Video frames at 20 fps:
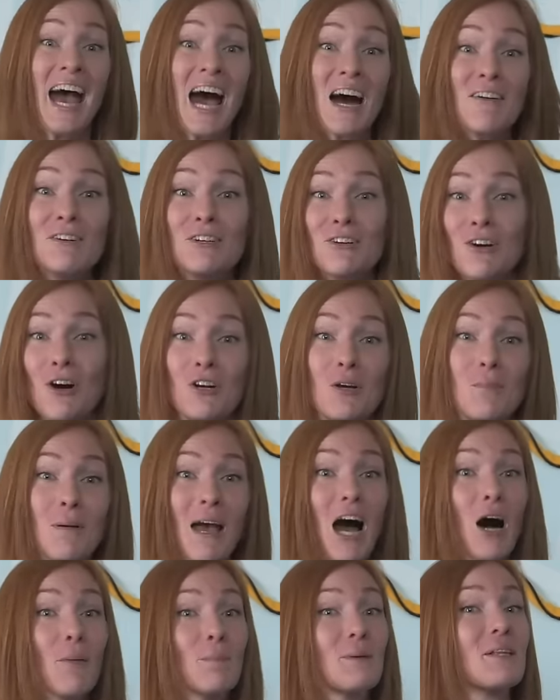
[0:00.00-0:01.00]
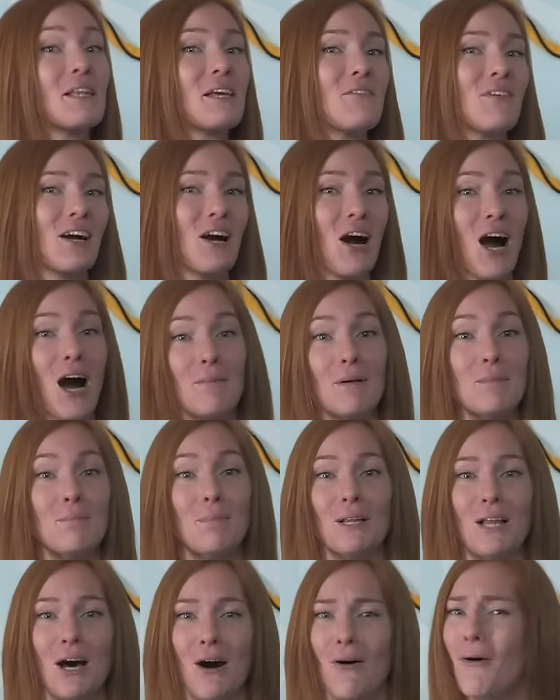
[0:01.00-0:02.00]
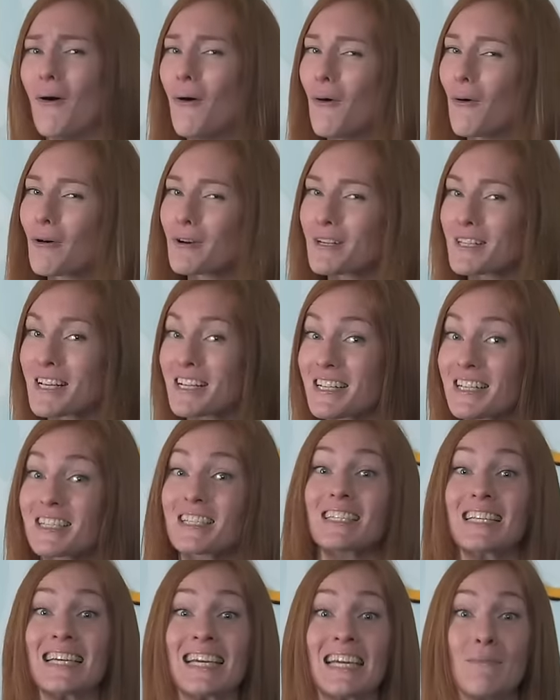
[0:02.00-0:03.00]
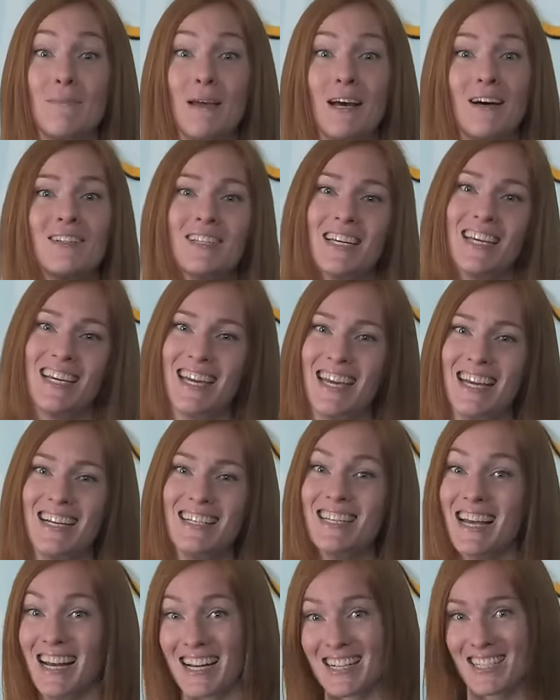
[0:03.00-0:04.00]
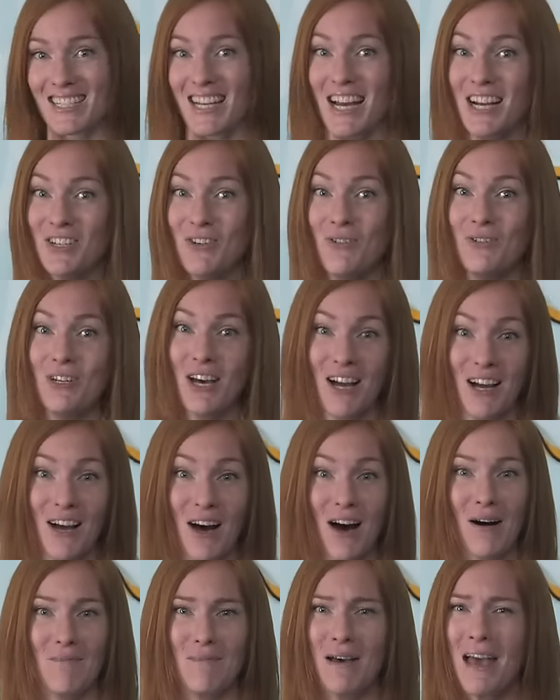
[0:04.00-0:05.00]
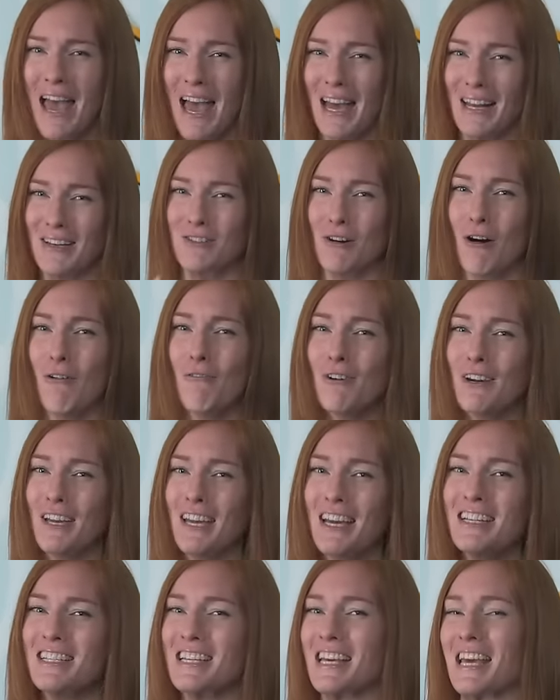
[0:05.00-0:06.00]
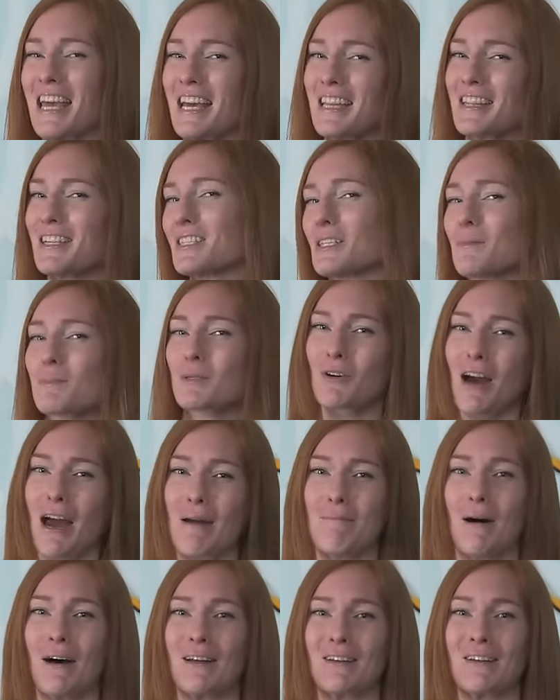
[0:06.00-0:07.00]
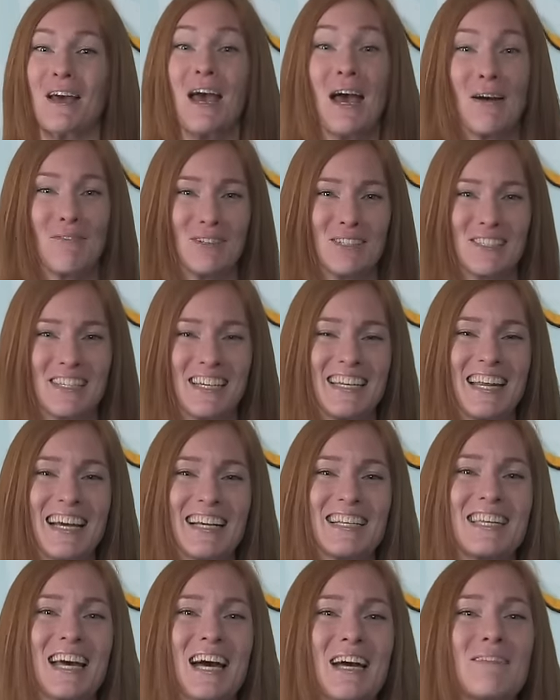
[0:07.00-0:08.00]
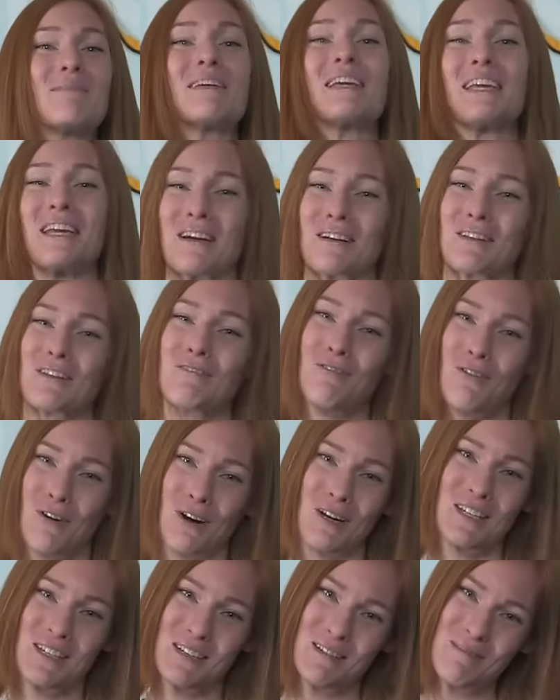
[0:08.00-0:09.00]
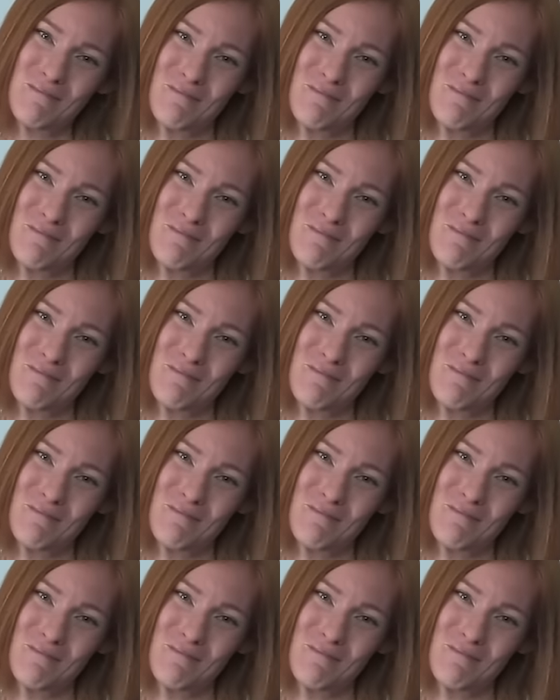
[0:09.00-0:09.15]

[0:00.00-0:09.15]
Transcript: Have a grown up help you leave a comment below or send us an email to kids at scishow.com. And don't forget to hit the subscribe button, and we'll see you next time here at the Fort.